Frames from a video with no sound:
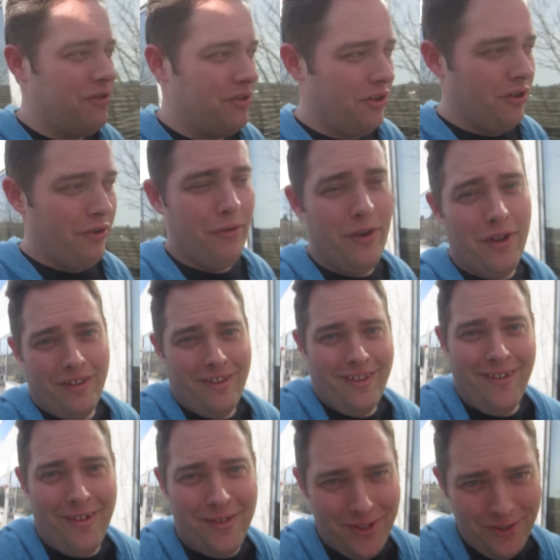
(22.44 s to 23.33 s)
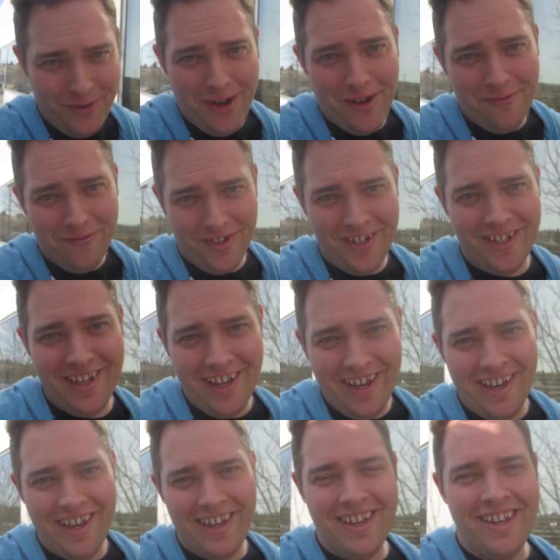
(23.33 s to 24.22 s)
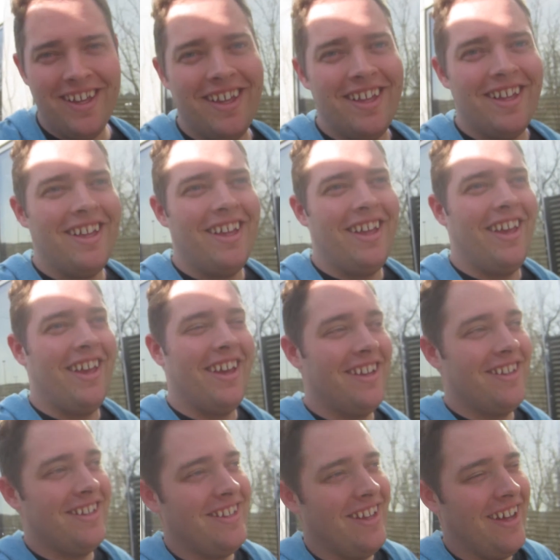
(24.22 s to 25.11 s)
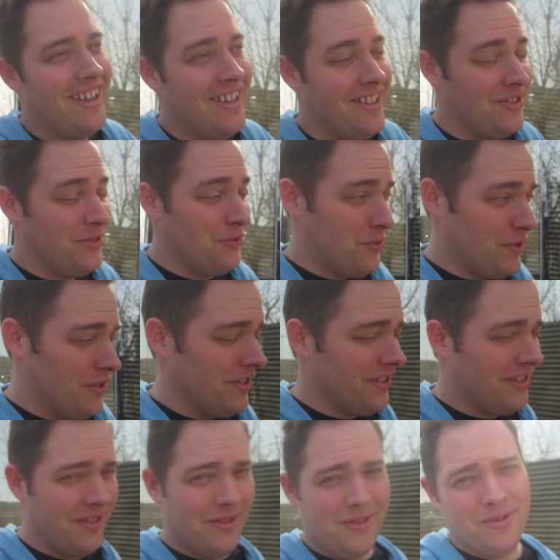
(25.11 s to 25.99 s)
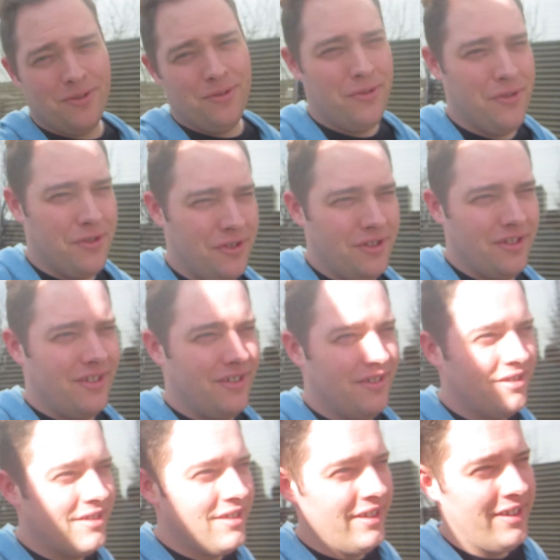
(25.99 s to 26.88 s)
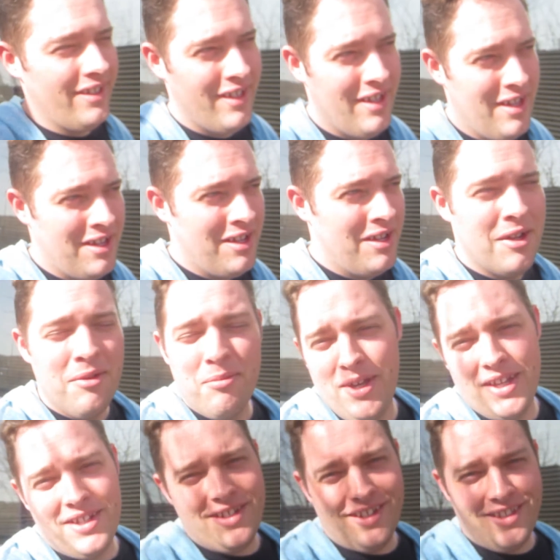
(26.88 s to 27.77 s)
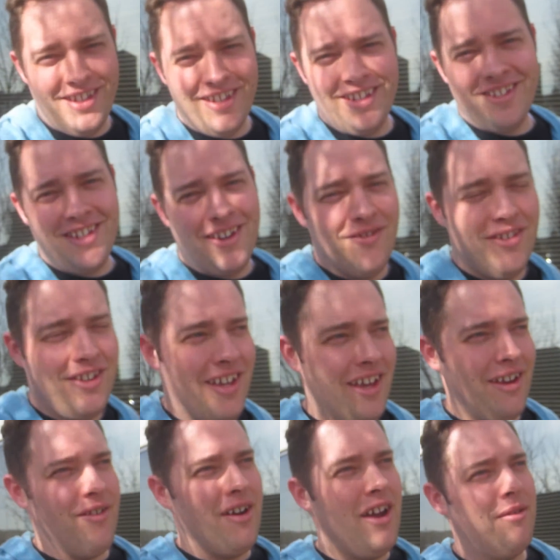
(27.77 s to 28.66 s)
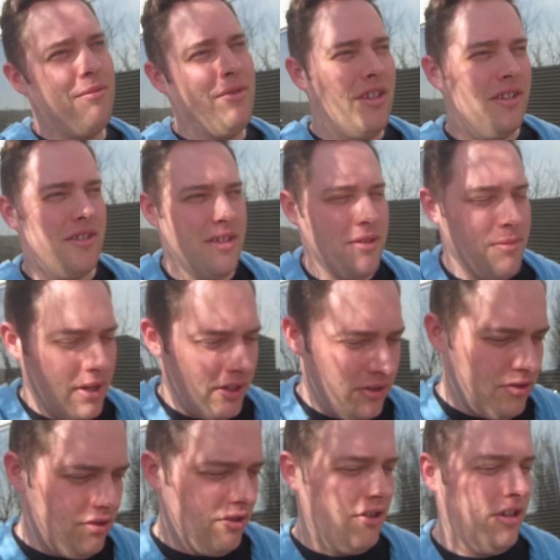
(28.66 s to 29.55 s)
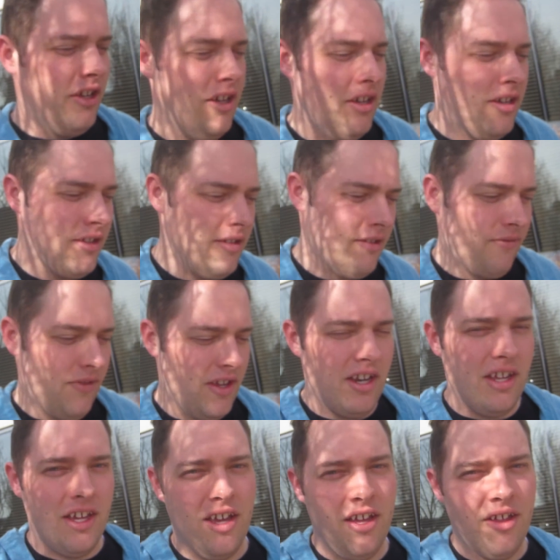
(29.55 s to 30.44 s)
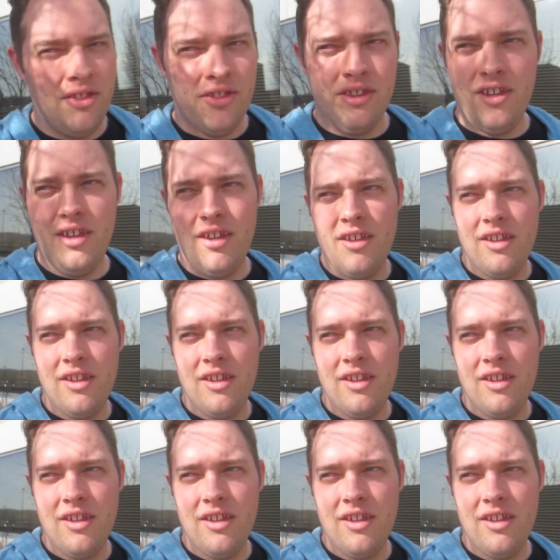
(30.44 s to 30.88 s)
show what you do every day, and I do work and school and basic things every day, right? But this is my journey of getting healthy